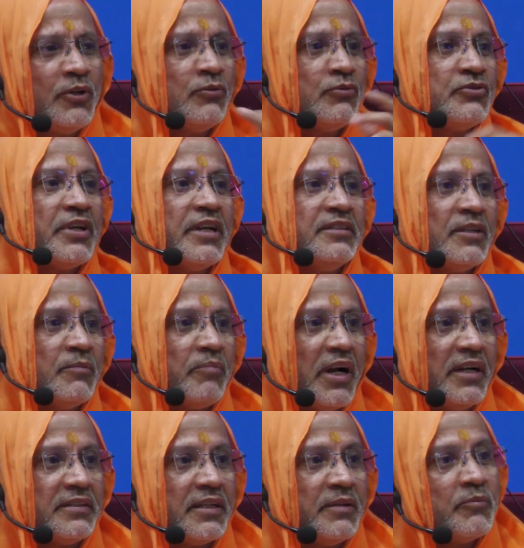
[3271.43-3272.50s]
to change the
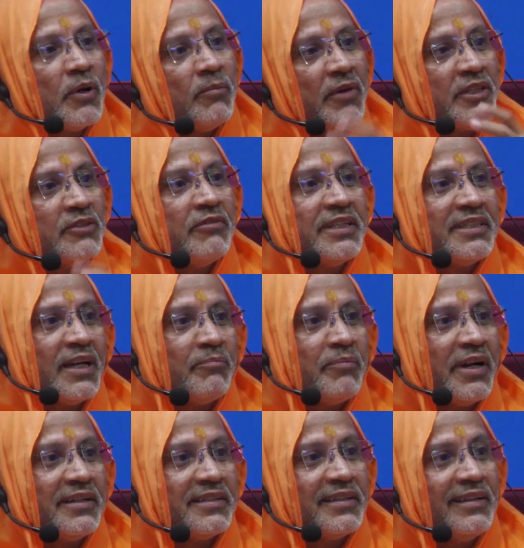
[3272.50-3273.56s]
party from Advaita
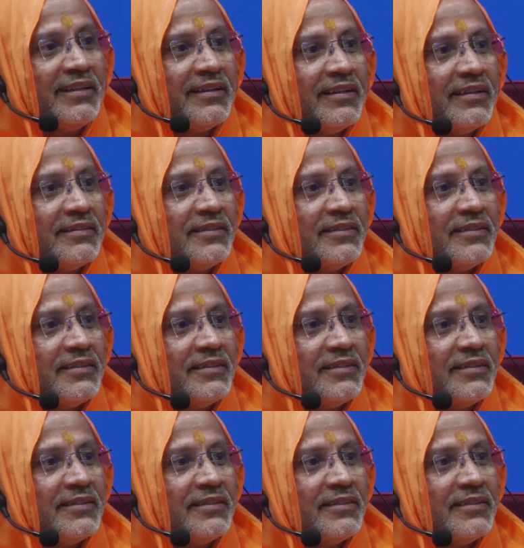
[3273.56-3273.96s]
party,